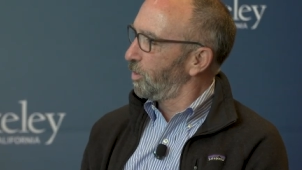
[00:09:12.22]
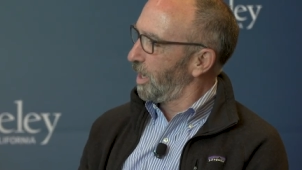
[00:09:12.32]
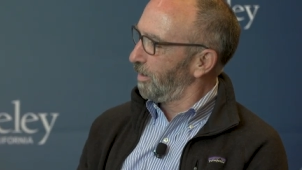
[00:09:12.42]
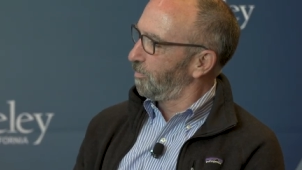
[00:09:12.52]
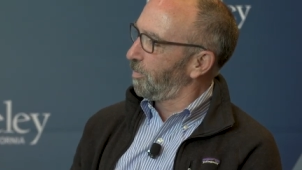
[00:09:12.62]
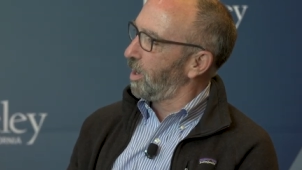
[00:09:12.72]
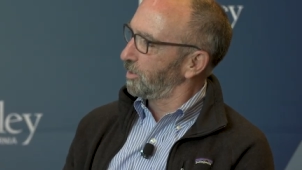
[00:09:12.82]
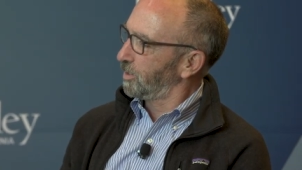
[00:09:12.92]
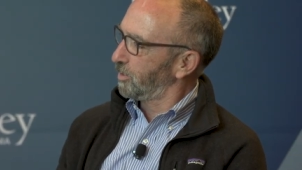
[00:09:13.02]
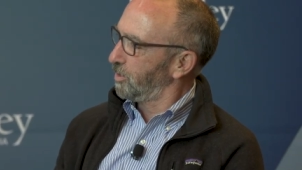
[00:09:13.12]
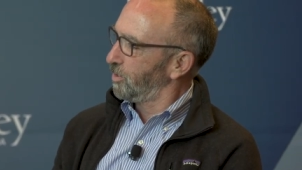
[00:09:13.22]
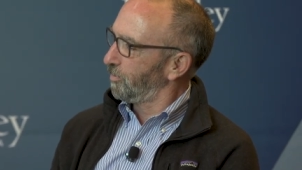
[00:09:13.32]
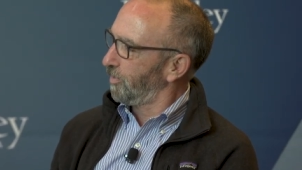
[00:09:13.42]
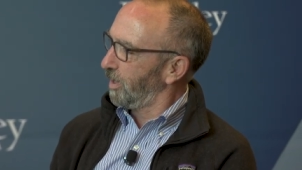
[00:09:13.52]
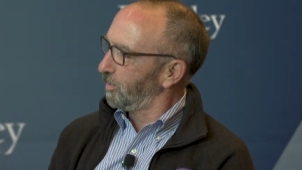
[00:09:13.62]
you have politics in your
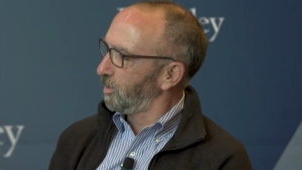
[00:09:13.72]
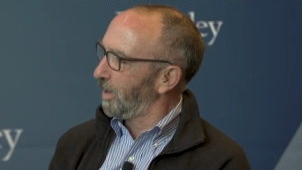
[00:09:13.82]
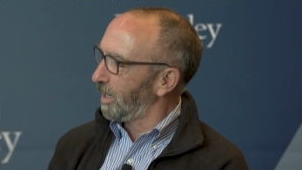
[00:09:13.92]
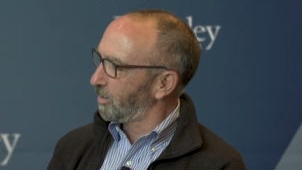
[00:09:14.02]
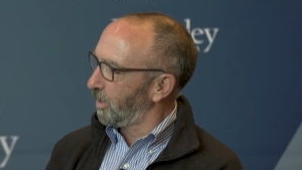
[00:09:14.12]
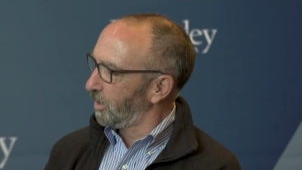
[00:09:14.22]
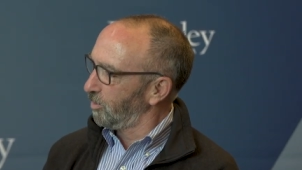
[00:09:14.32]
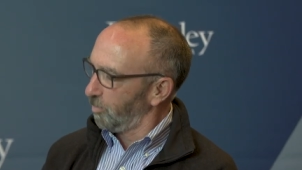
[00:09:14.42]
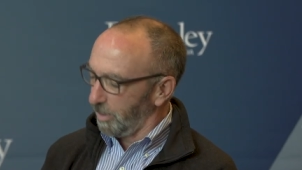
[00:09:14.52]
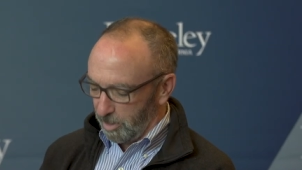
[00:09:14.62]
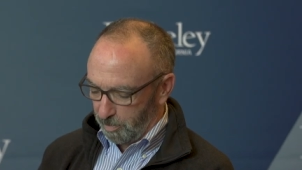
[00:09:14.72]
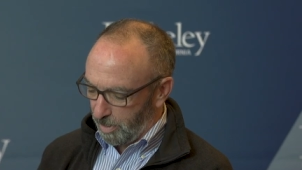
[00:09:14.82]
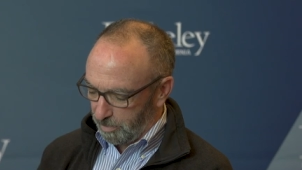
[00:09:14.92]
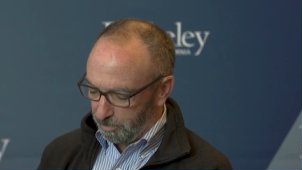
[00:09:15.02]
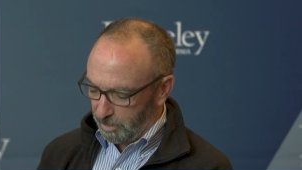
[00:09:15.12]
family background. You've been in the
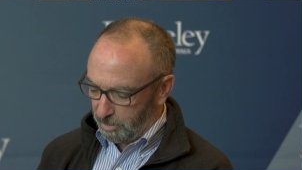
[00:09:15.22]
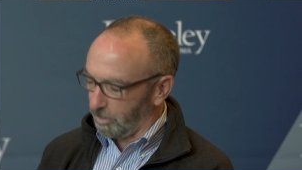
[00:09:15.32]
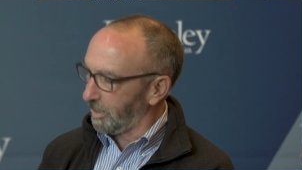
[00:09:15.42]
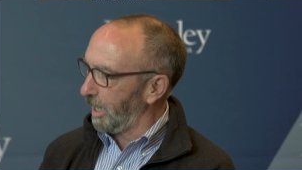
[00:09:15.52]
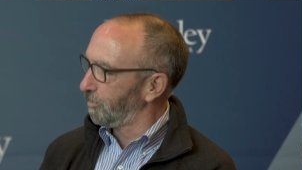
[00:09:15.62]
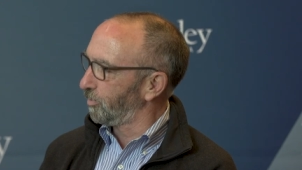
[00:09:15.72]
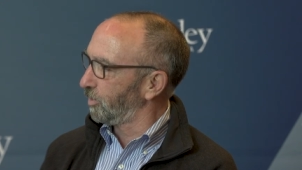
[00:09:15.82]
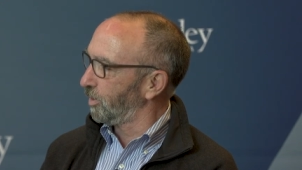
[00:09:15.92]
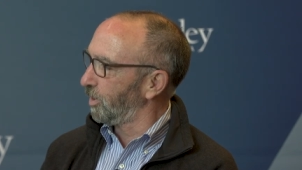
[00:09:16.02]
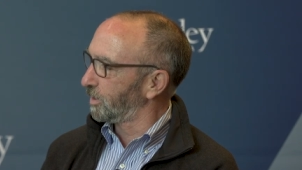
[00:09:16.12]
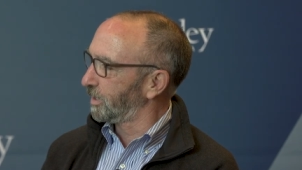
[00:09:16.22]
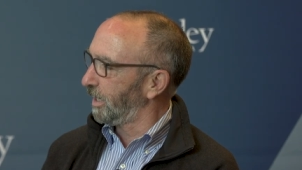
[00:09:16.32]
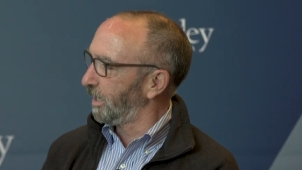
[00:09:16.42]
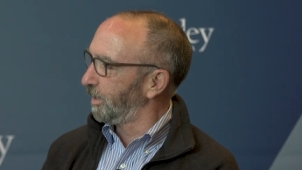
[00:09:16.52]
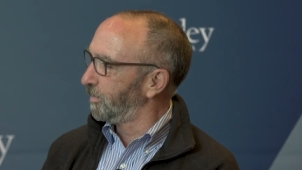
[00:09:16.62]
political game for a long
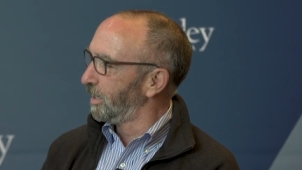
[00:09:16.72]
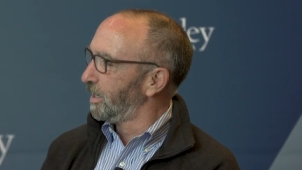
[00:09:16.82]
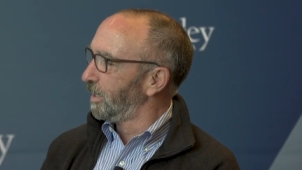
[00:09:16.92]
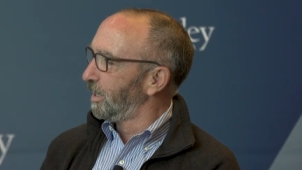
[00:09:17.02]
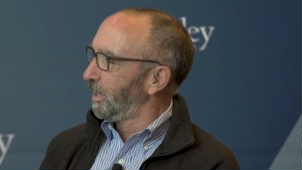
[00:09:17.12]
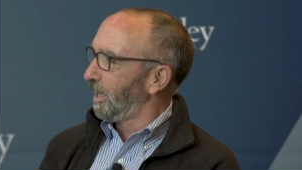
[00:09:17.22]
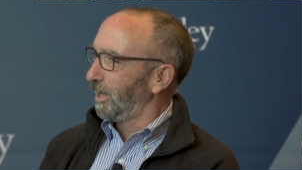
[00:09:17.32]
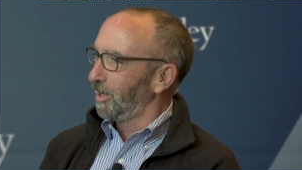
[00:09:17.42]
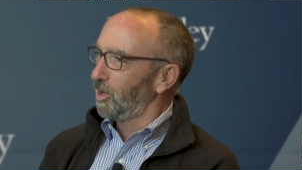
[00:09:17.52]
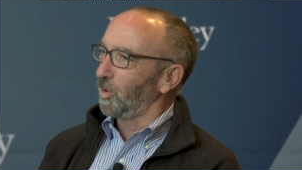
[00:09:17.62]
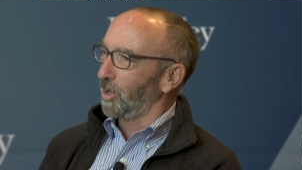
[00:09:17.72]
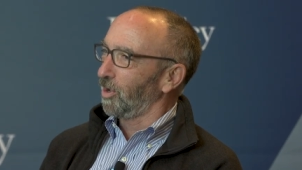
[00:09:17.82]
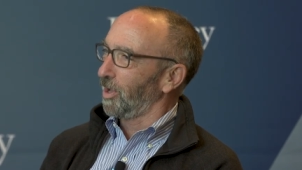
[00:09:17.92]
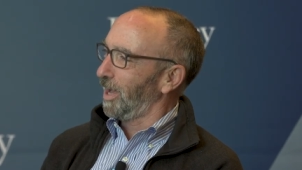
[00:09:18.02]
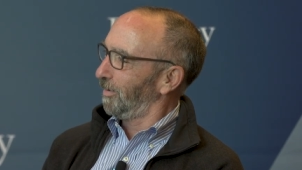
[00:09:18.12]
time. And I know we
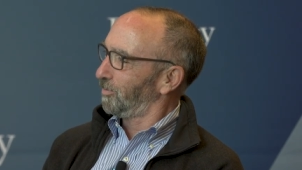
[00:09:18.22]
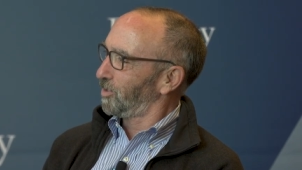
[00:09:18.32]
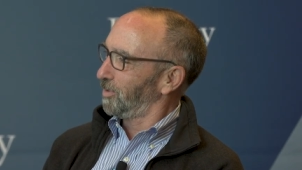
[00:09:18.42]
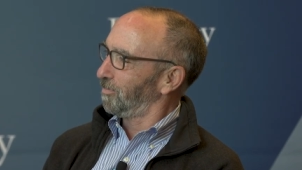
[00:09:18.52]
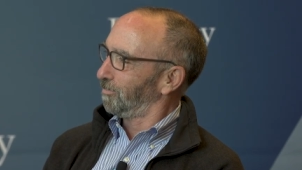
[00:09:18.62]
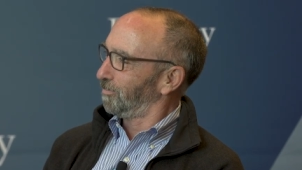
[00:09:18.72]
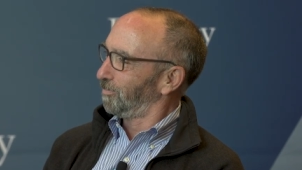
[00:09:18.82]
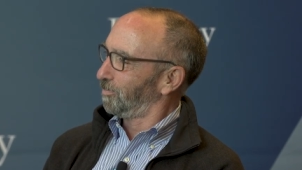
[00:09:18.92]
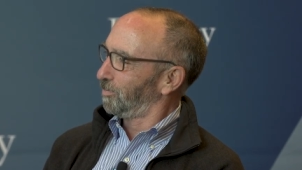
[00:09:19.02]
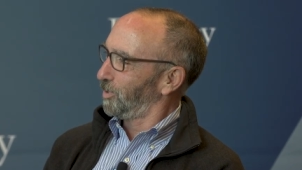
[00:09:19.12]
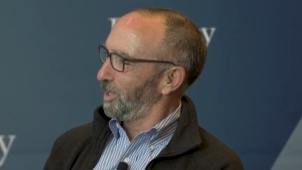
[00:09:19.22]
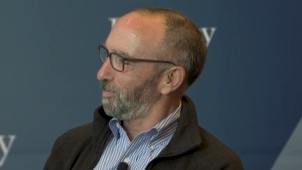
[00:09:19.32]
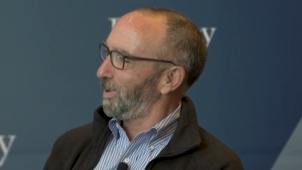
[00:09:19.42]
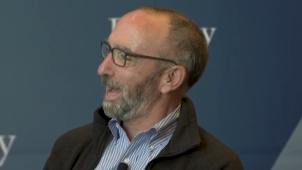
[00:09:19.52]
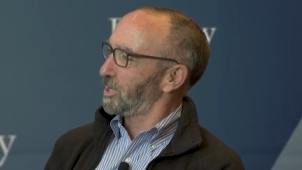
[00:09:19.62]
all have some pretty
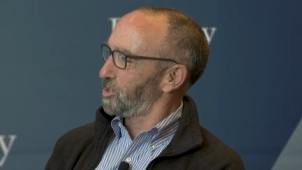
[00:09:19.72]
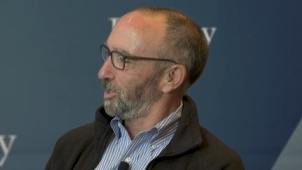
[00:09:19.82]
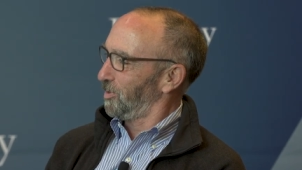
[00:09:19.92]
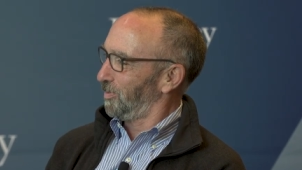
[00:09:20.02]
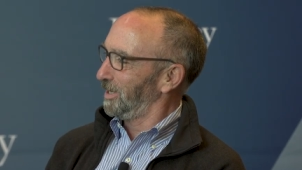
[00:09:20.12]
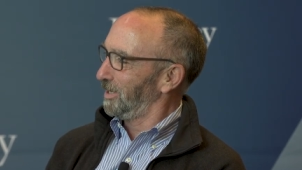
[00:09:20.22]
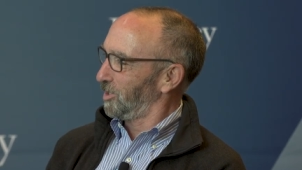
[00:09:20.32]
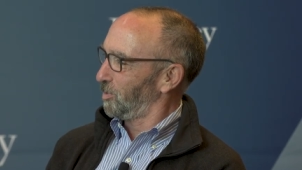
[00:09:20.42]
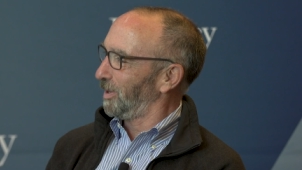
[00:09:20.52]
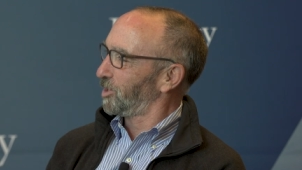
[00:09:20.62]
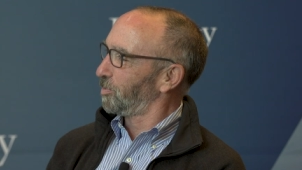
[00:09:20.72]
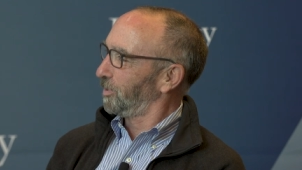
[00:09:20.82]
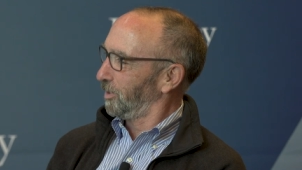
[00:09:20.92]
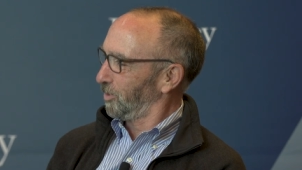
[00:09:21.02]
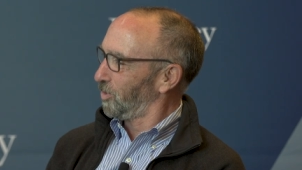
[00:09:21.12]
passionate opinions about the
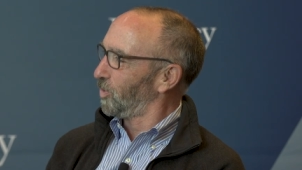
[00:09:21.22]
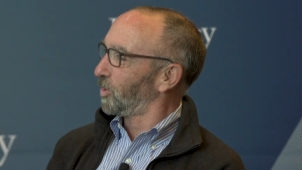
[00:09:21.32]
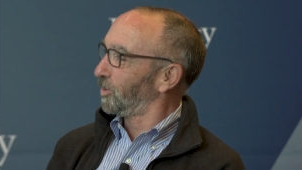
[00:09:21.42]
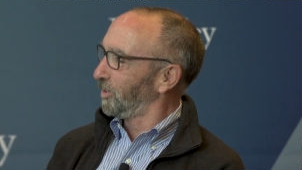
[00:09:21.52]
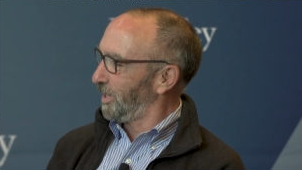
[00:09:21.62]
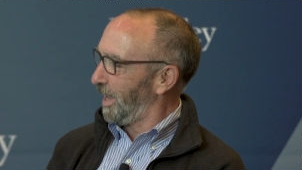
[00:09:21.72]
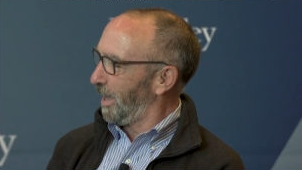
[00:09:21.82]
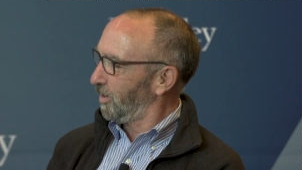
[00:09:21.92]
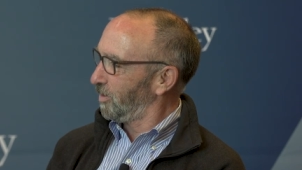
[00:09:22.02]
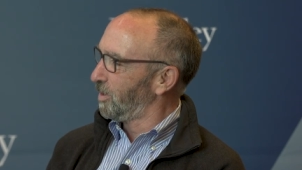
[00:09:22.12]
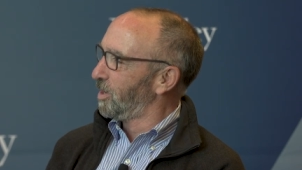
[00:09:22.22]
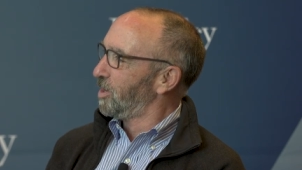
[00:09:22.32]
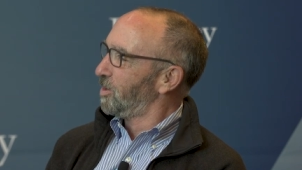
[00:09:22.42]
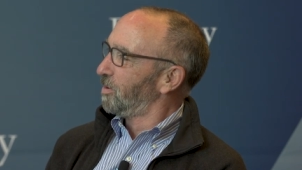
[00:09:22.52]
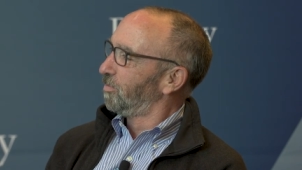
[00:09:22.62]
political world now. Mm
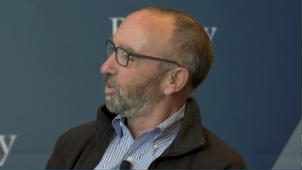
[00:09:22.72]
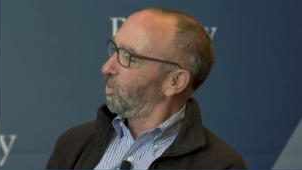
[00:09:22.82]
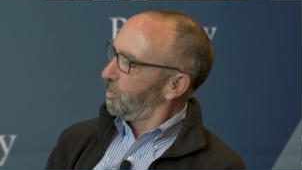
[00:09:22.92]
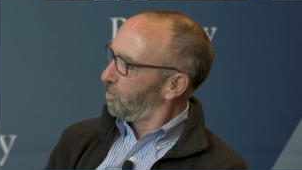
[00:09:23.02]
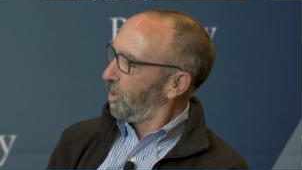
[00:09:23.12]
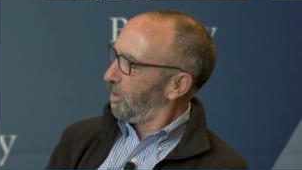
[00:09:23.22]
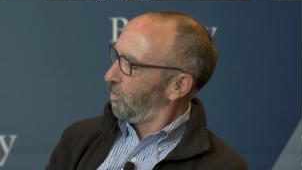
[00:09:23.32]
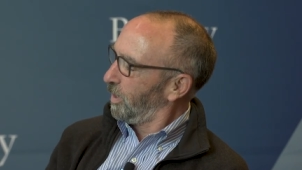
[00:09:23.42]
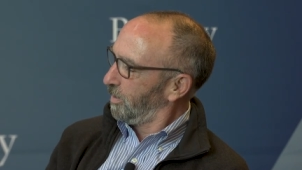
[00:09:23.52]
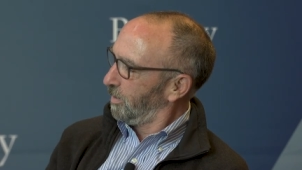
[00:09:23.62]
-hmm. But what brought, what